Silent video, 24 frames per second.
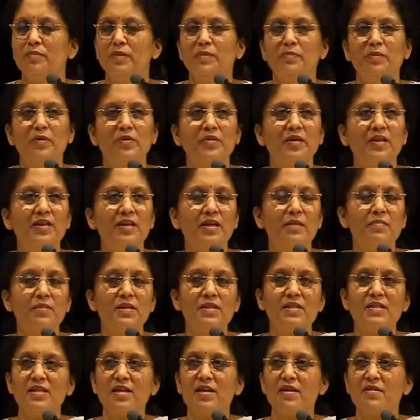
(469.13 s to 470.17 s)
People will come
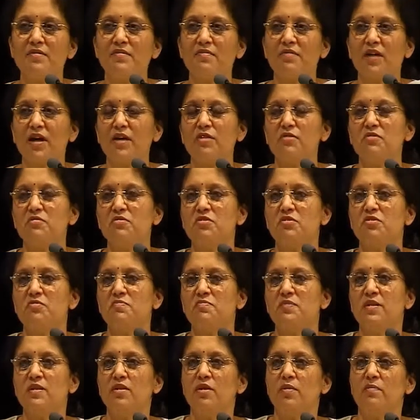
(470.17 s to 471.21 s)
and say, why don't you
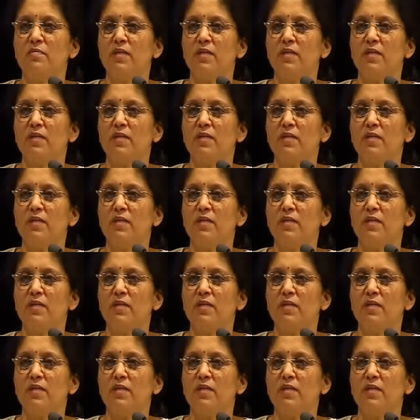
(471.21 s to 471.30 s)
be